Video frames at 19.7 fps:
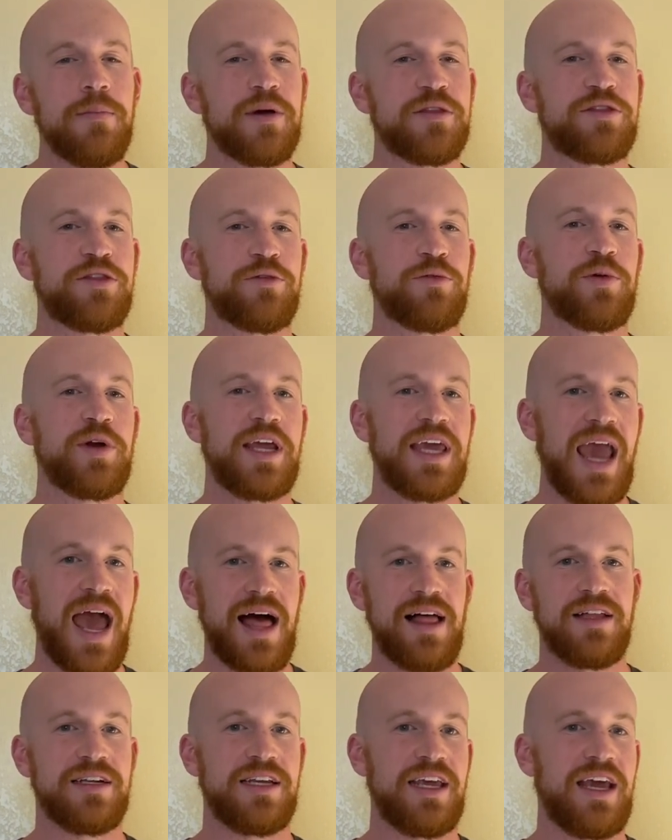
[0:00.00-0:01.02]
But the
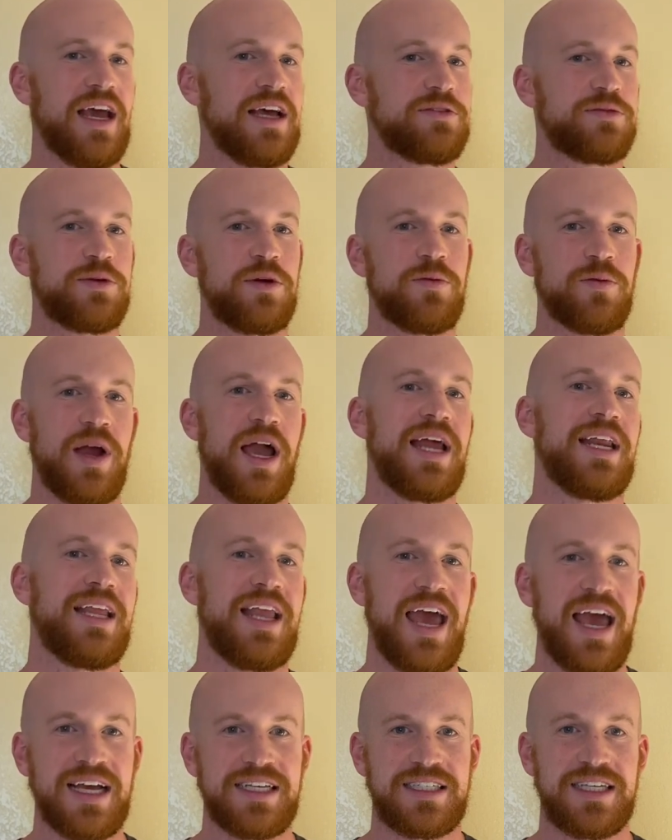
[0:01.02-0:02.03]
reality, as we read
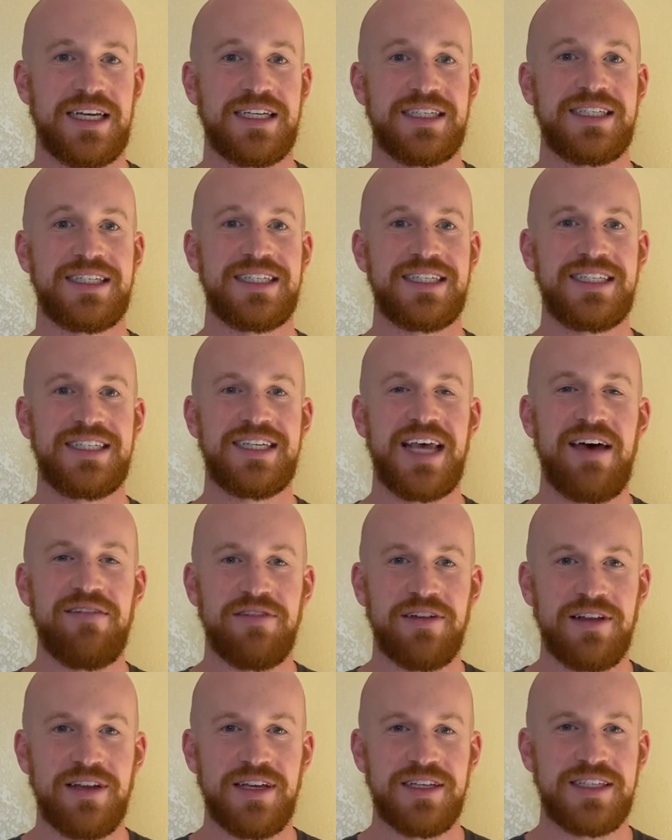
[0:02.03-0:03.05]
in Exodus
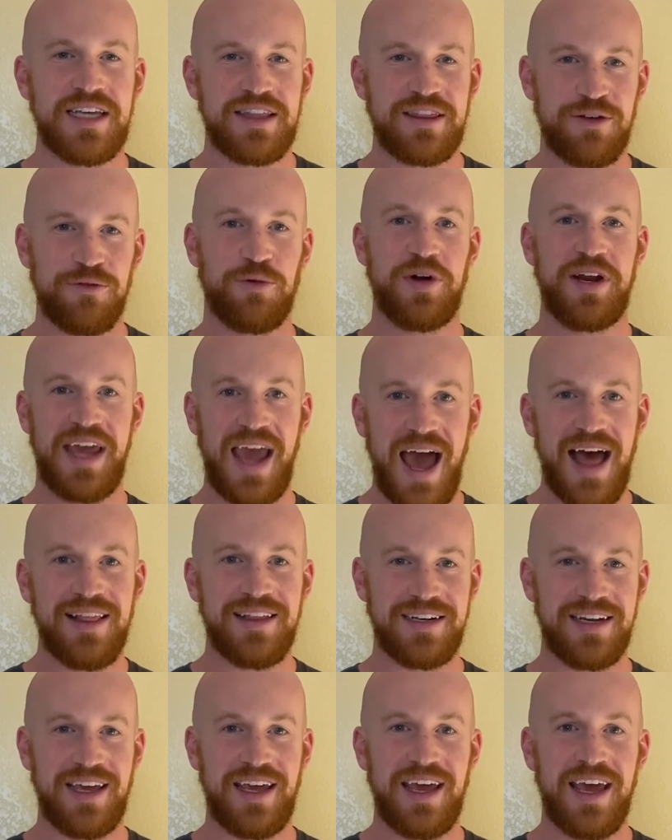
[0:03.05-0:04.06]
7, is that the
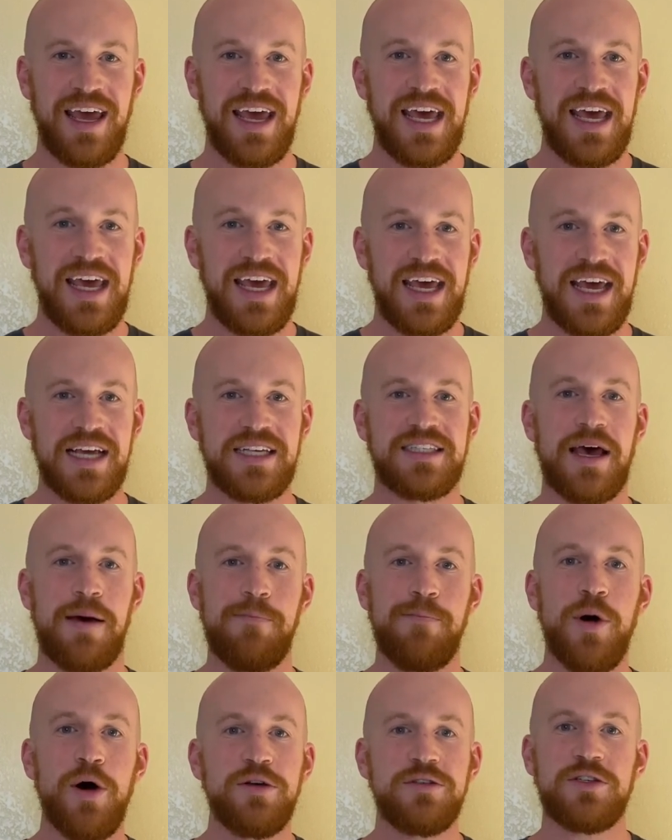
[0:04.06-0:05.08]
reality is that
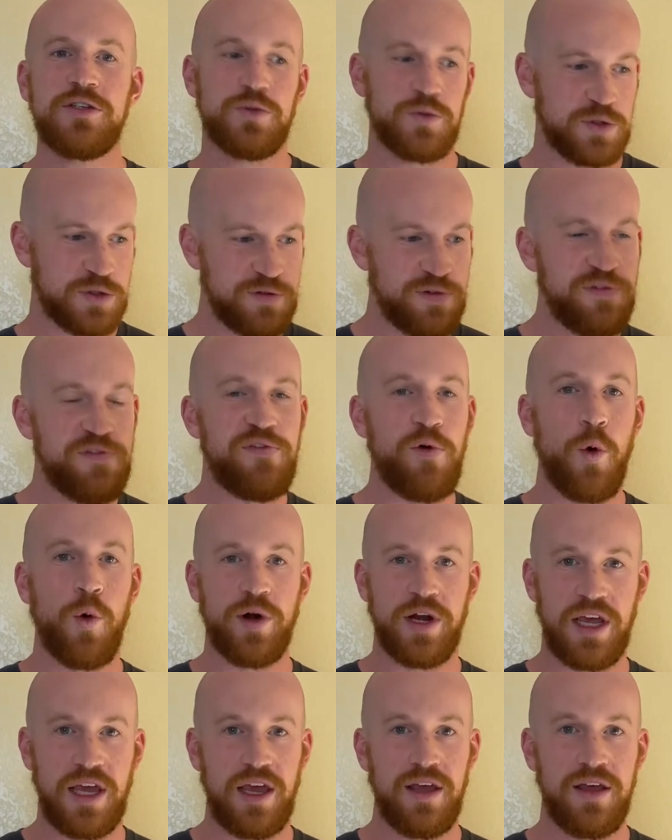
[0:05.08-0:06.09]
Moses was
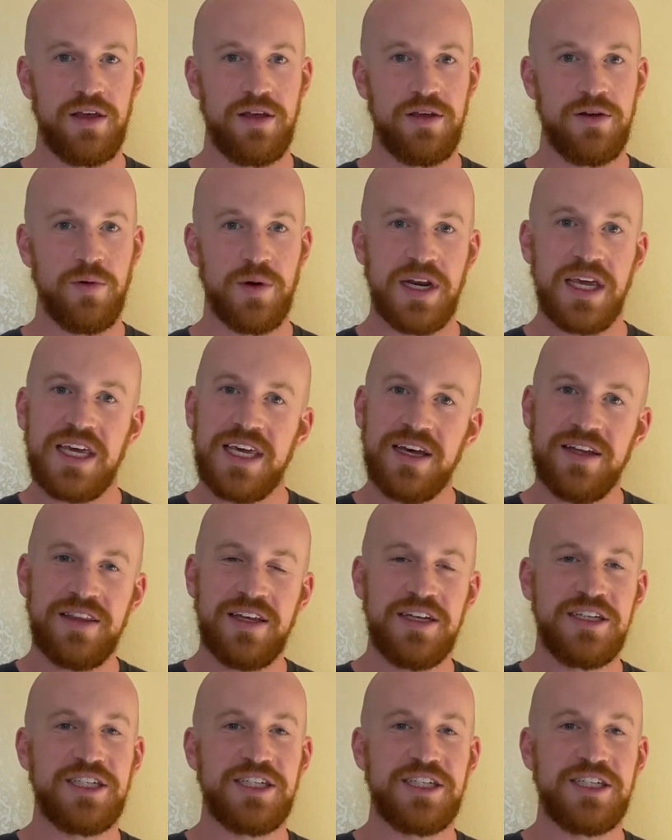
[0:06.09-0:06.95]
40 when he killed the